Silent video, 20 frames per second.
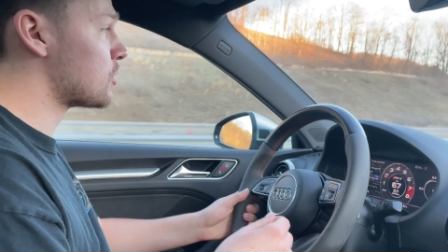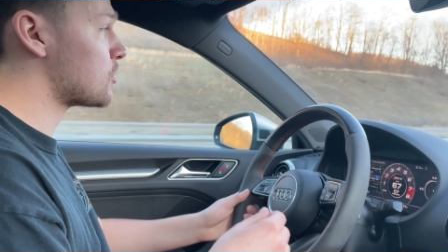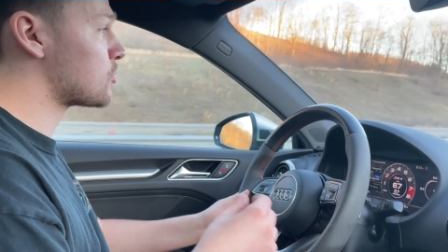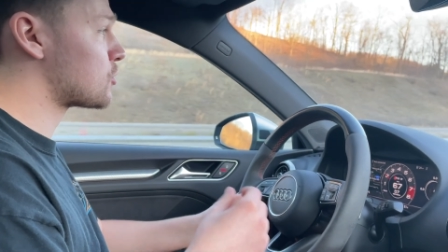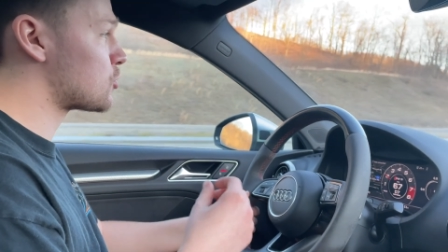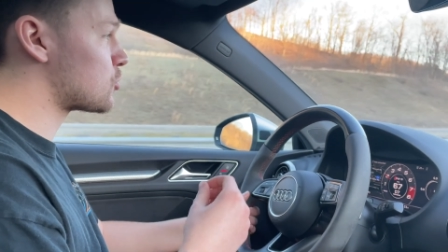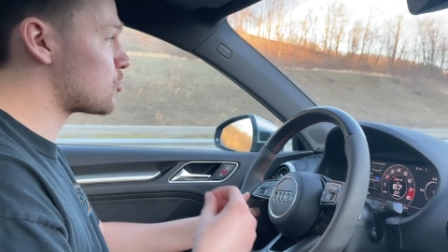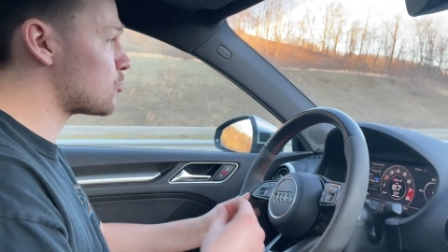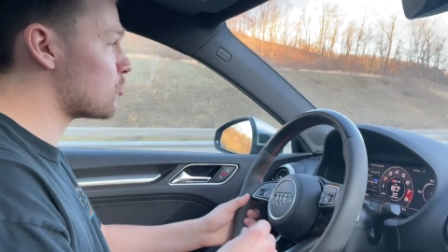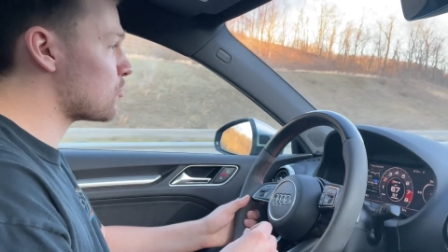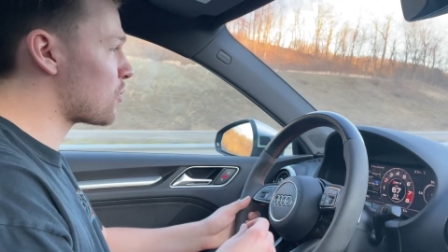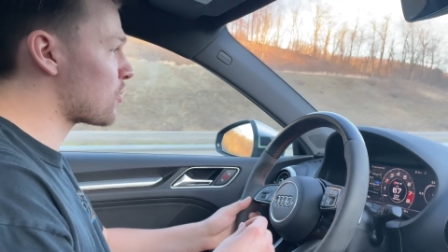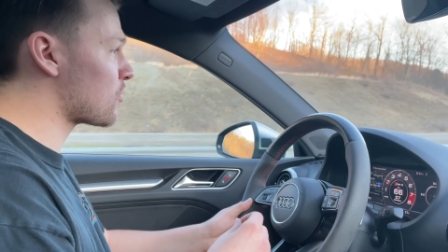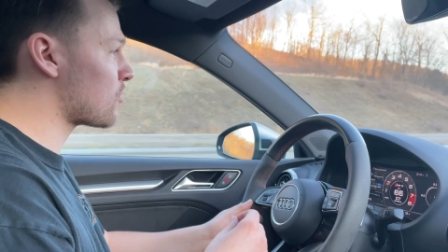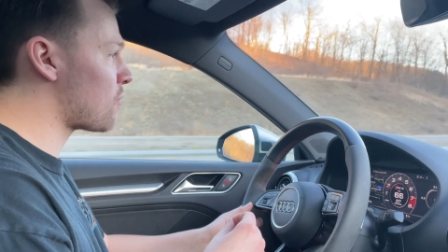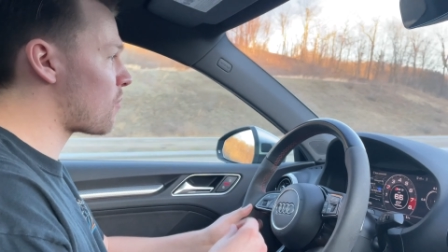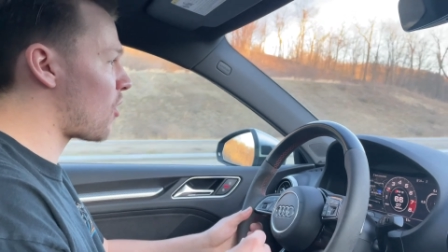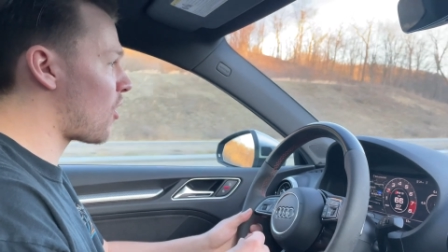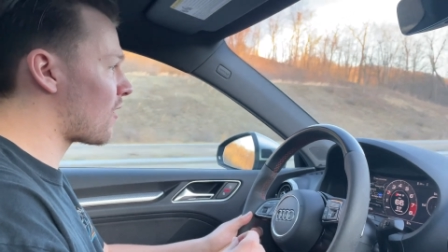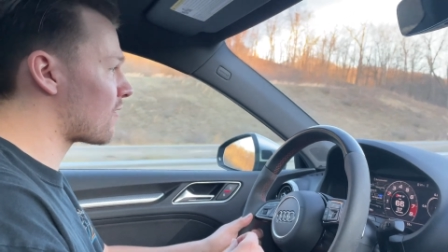
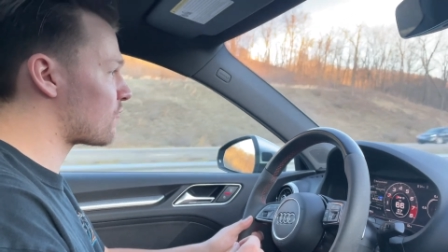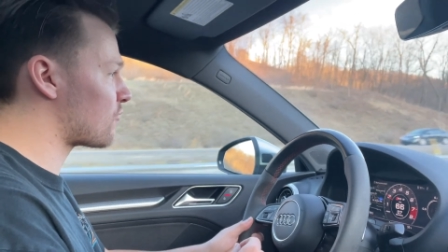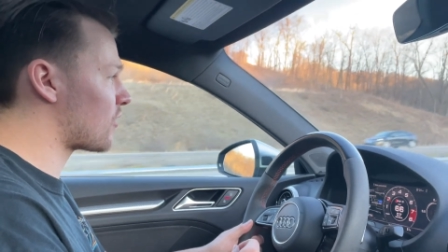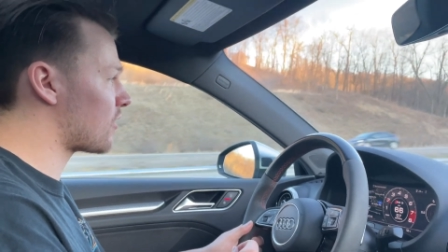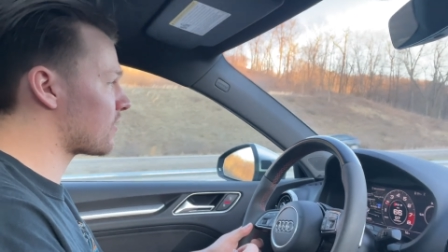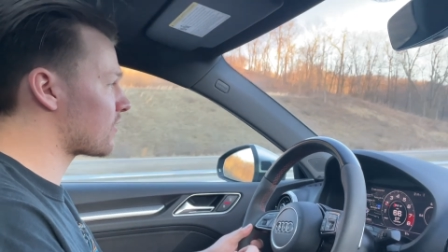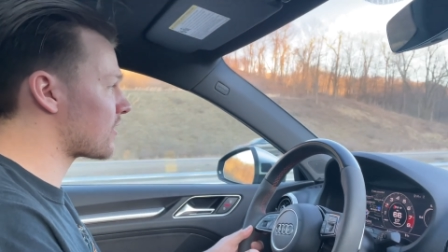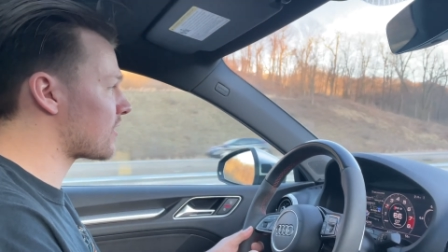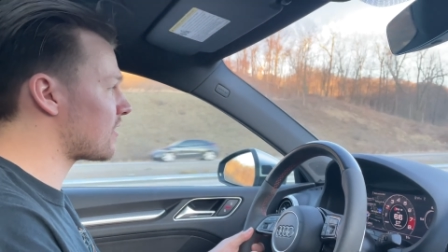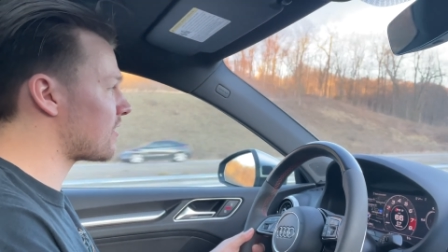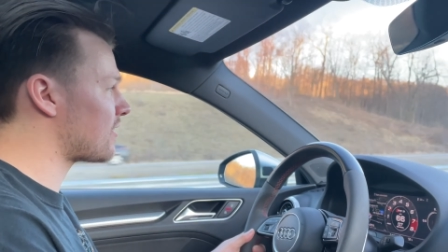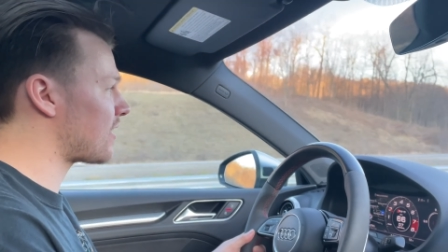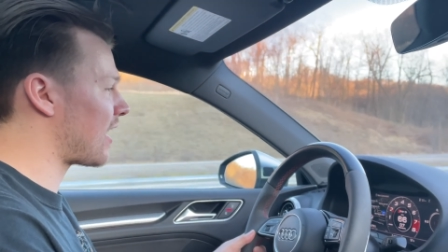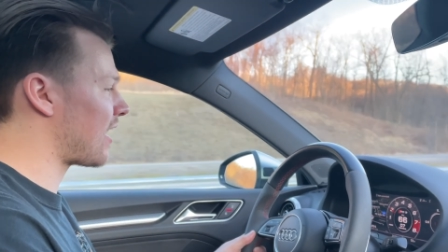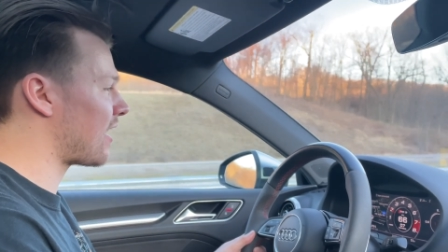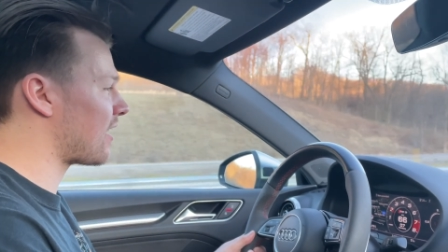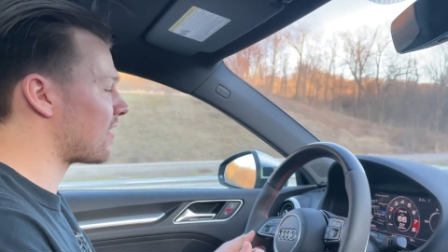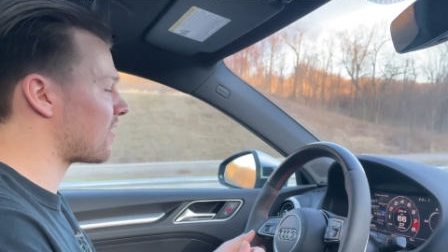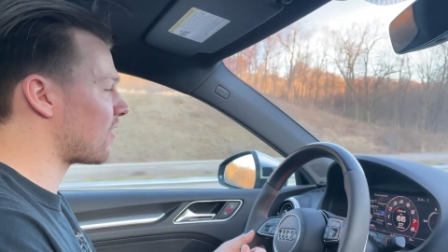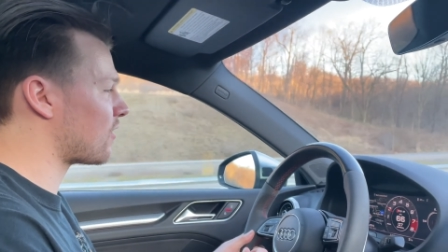super mod-friendly,
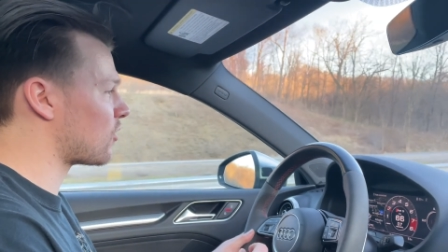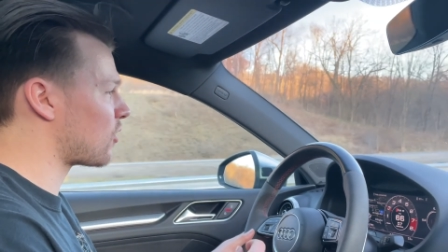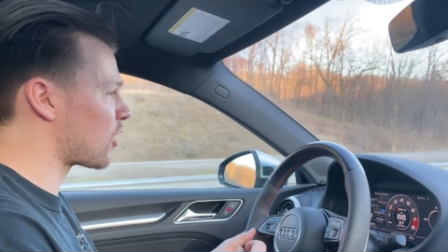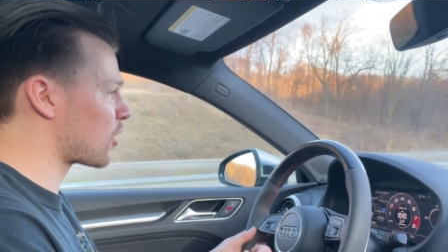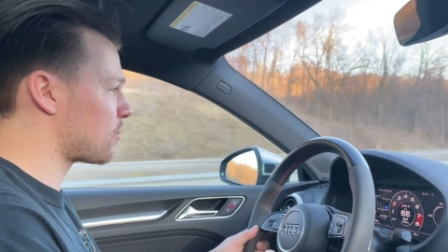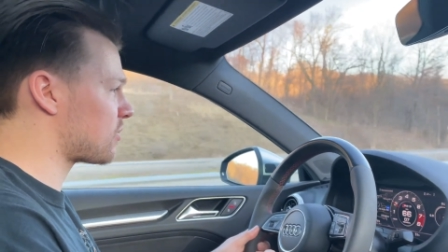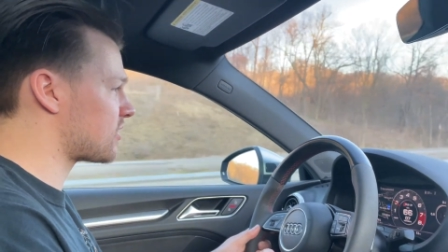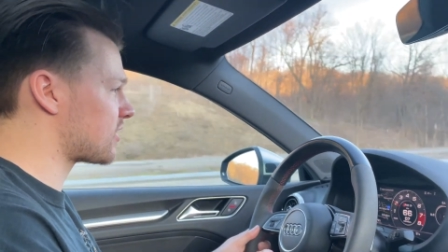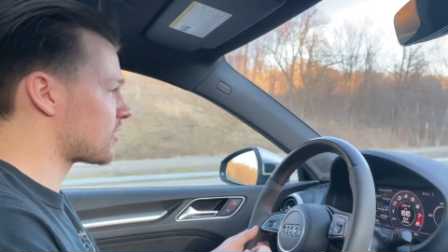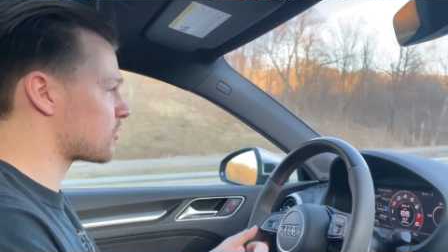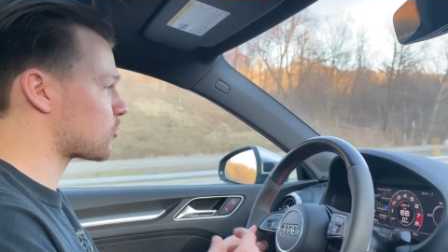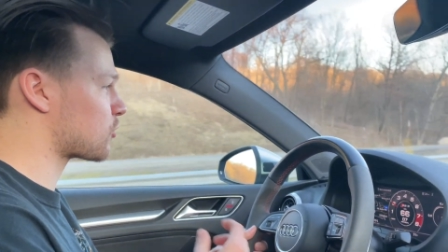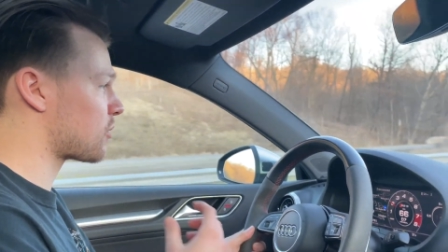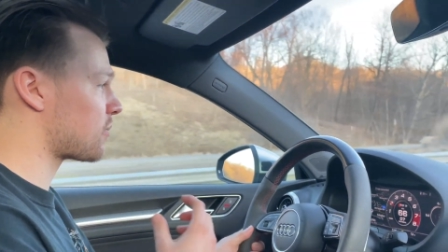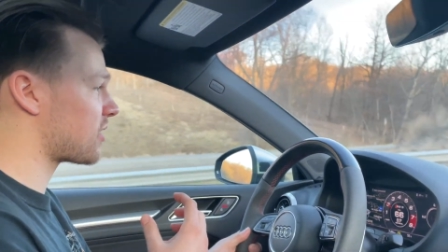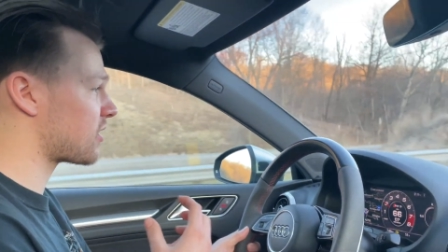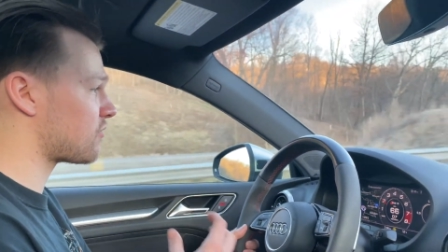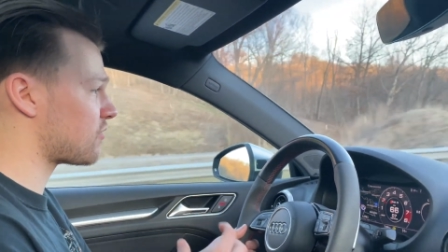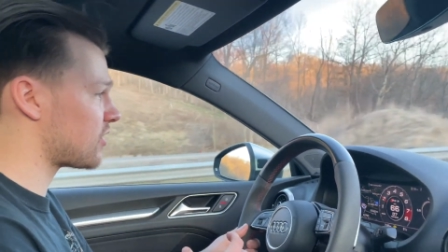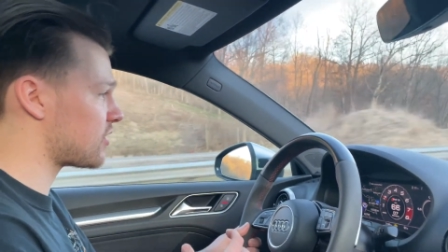had a lot of potential to
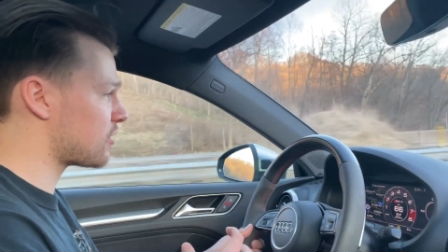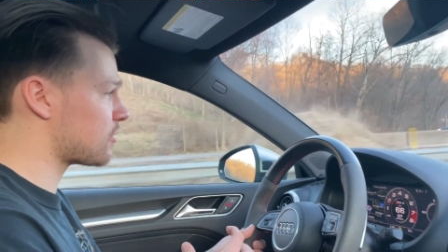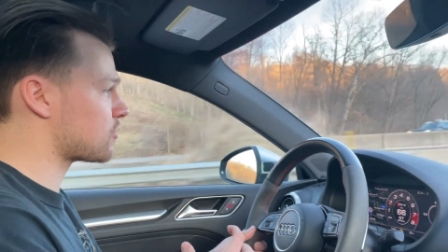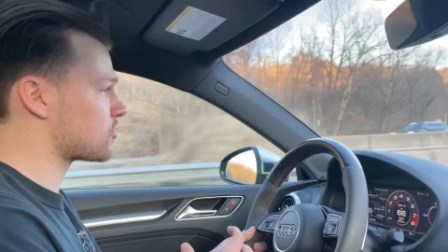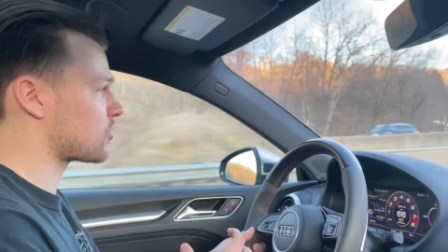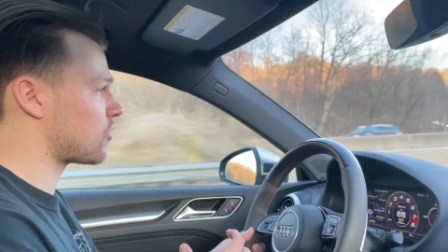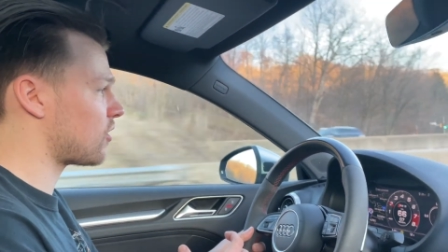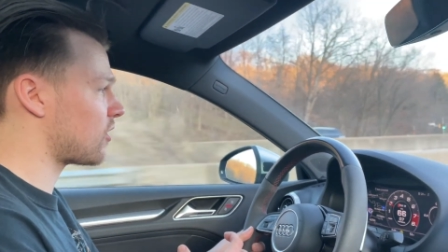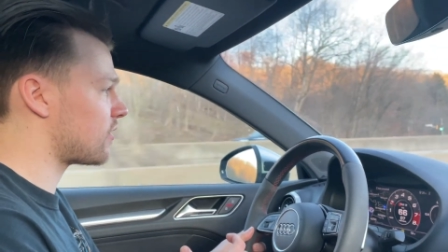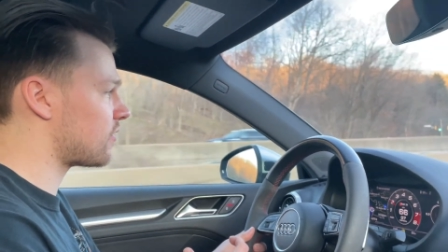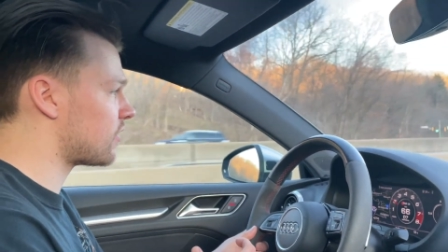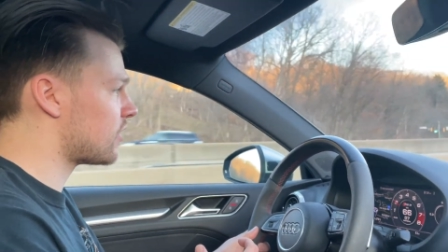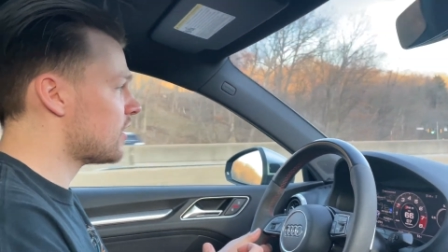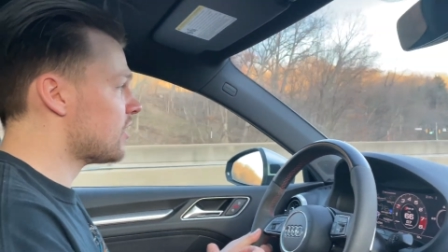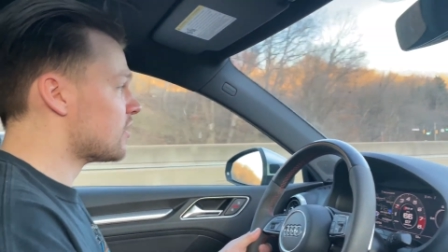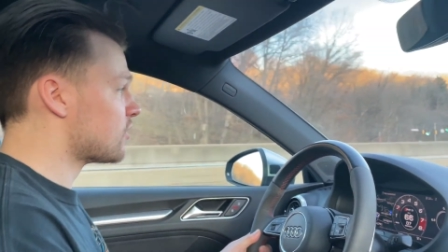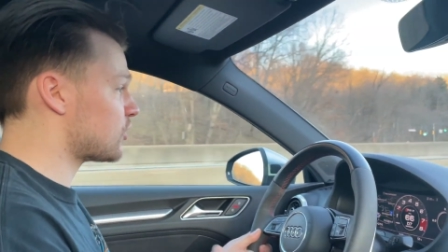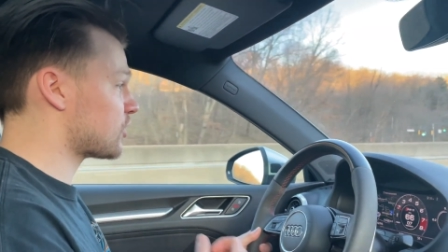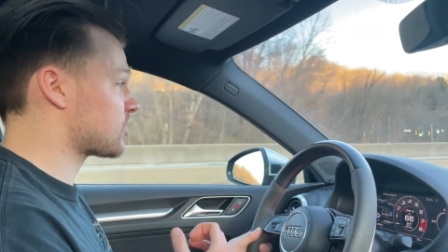make videos on,